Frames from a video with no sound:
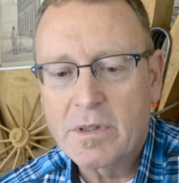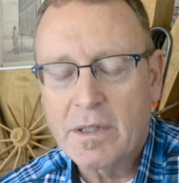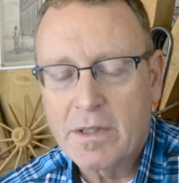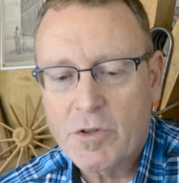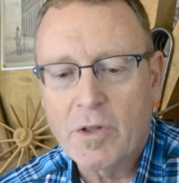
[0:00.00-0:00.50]

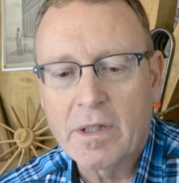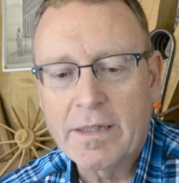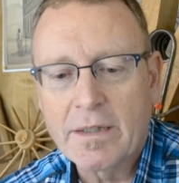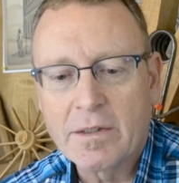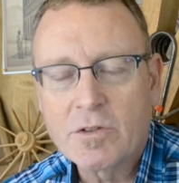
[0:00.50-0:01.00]

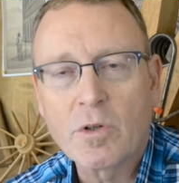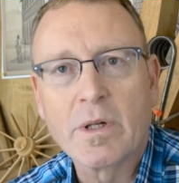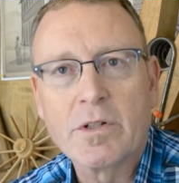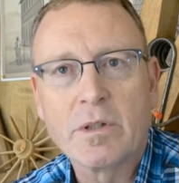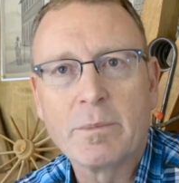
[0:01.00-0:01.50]
additionally in
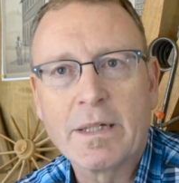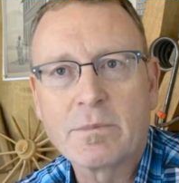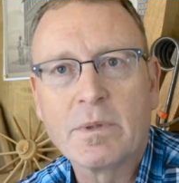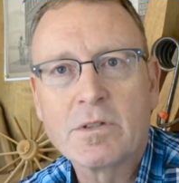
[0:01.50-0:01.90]
storage in the basement.